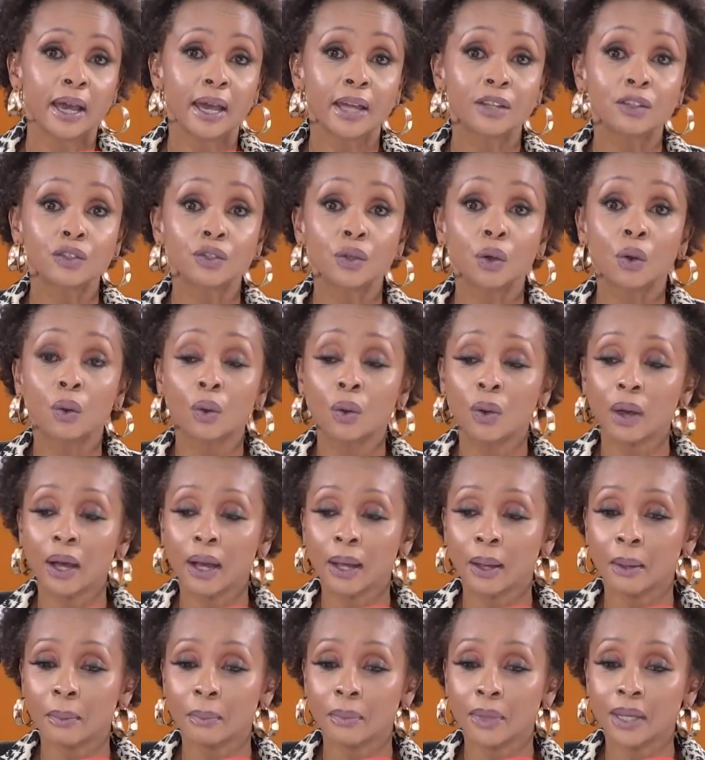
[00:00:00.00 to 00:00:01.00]
And so,
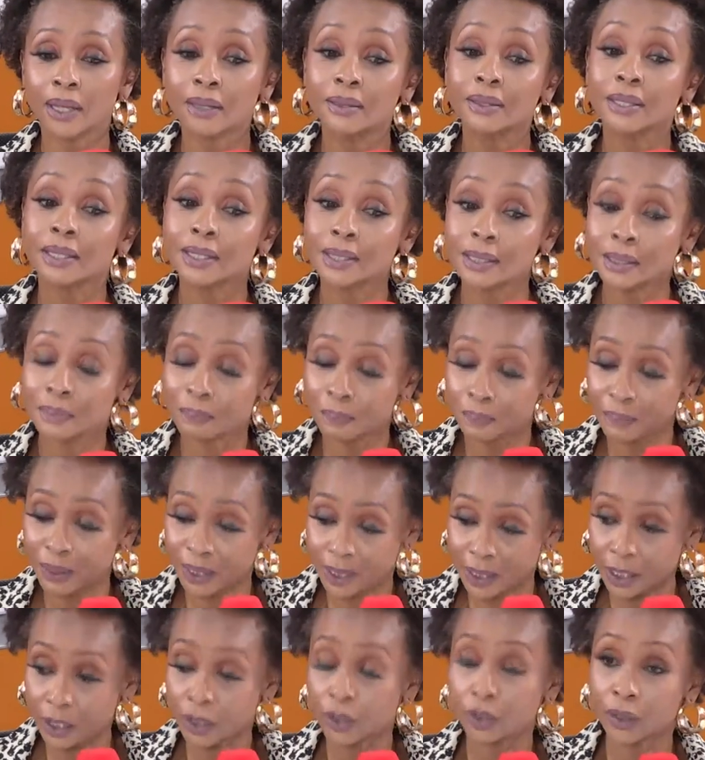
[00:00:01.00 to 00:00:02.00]
um, in this
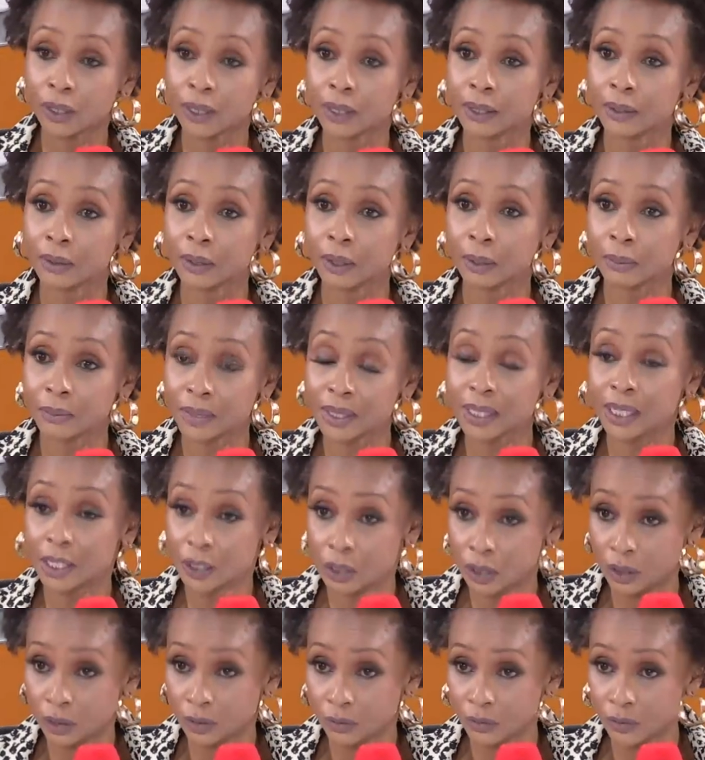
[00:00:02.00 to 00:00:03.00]
particular um,
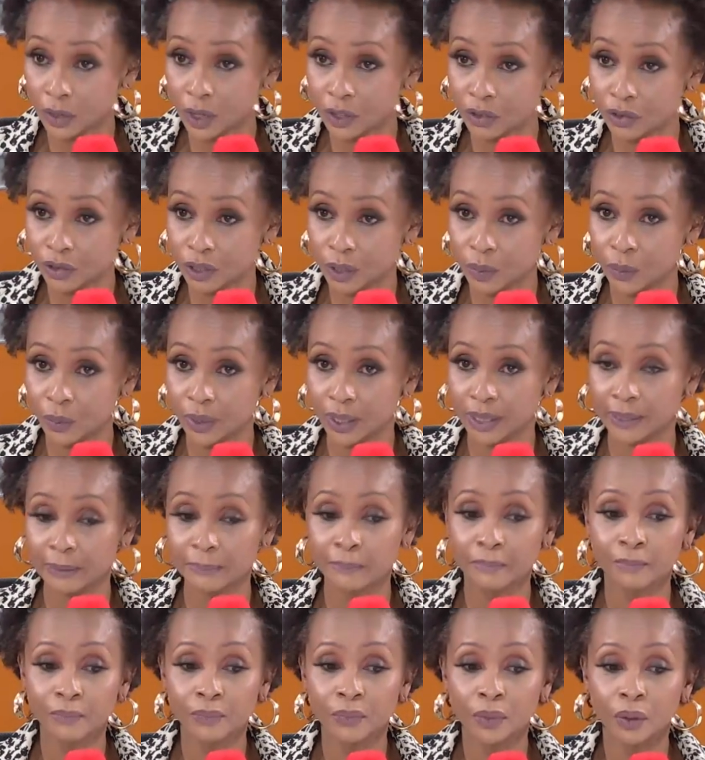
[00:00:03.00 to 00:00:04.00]
season of Country Queen,
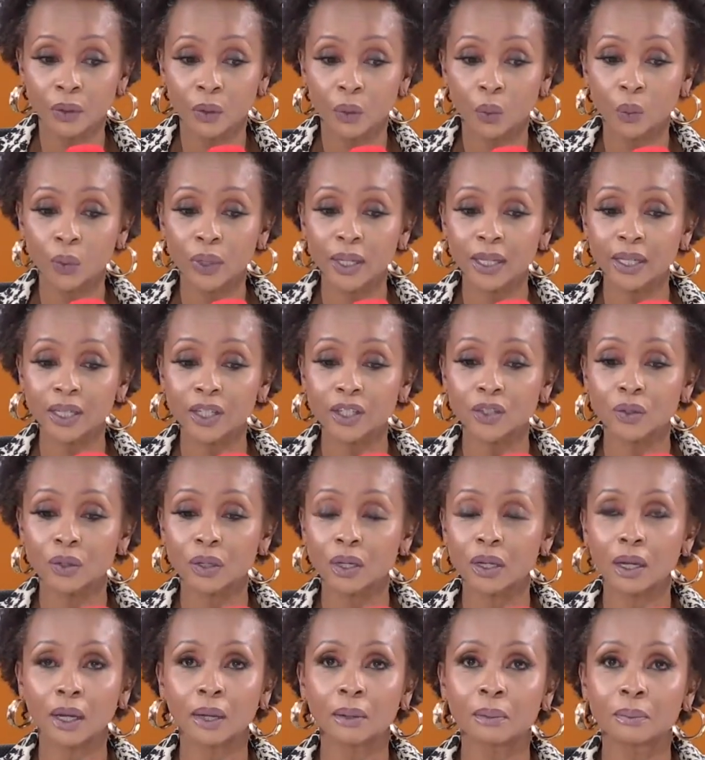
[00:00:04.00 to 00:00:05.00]
we
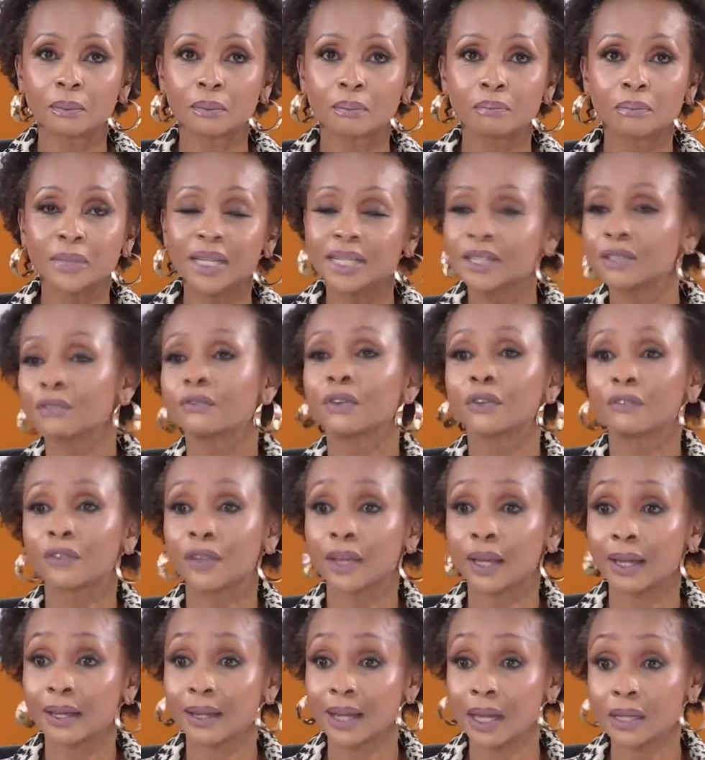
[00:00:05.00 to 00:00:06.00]
um, meet
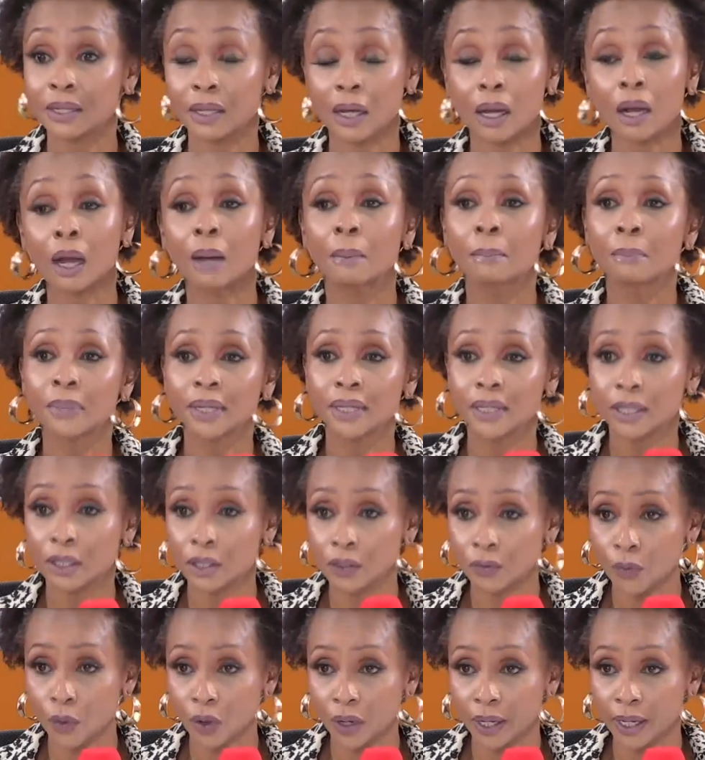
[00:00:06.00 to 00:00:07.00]
Vivian as her company
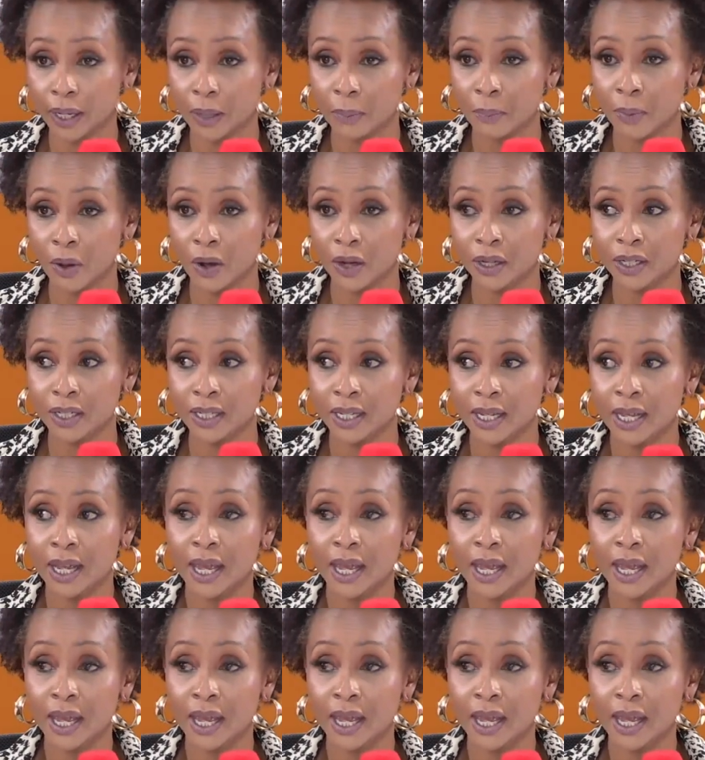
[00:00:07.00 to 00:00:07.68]
is falling apart.